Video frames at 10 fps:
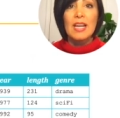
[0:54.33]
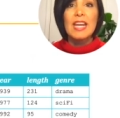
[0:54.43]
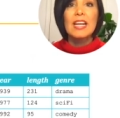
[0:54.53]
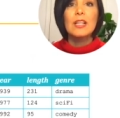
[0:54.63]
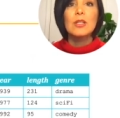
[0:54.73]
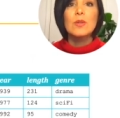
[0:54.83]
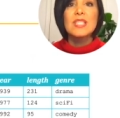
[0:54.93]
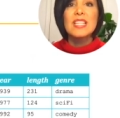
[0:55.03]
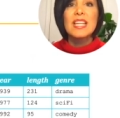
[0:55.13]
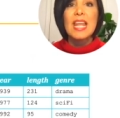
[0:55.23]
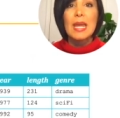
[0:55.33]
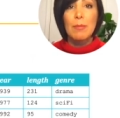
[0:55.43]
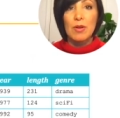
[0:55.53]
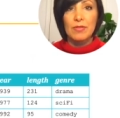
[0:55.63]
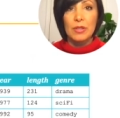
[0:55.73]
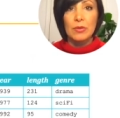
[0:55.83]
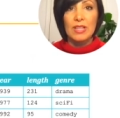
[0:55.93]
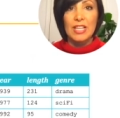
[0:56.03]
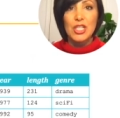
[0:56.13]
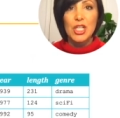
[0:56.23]
includes the name of the
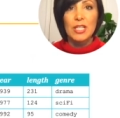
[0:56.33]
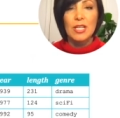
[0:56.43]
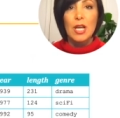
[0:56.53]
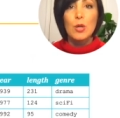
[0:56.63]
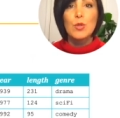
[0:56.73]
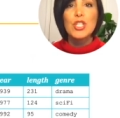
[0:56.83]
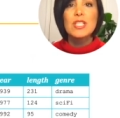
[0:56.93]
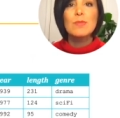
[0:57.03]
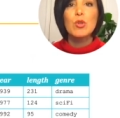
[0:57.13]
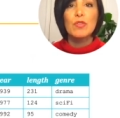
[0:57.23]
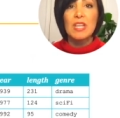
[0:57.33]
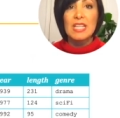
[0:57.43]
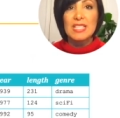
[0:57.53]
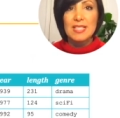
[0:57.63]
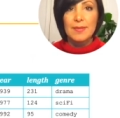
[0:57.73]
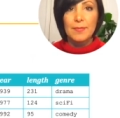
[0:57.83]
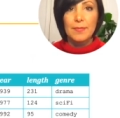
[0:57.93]
relation, which is movies,